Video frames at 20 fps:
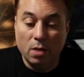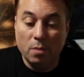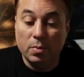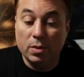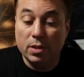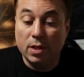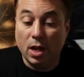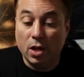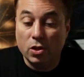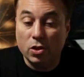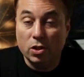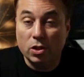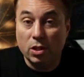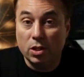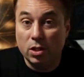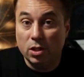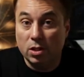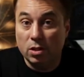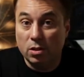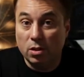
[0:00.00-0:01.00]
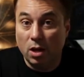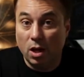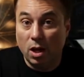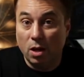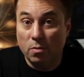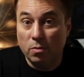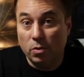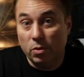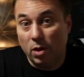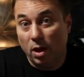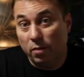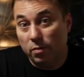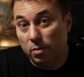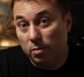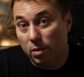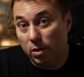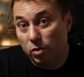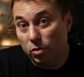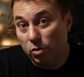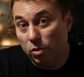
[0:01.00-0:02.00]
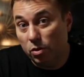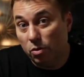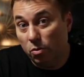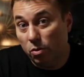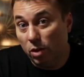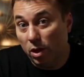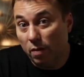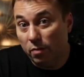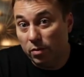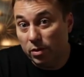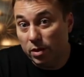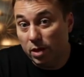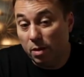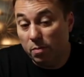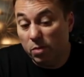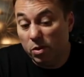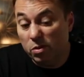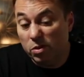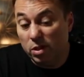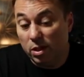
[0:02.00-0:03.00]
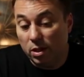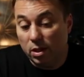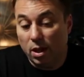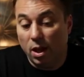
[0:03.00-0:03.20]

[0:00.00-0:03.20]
potentially you'd have to make sure you all have the same music,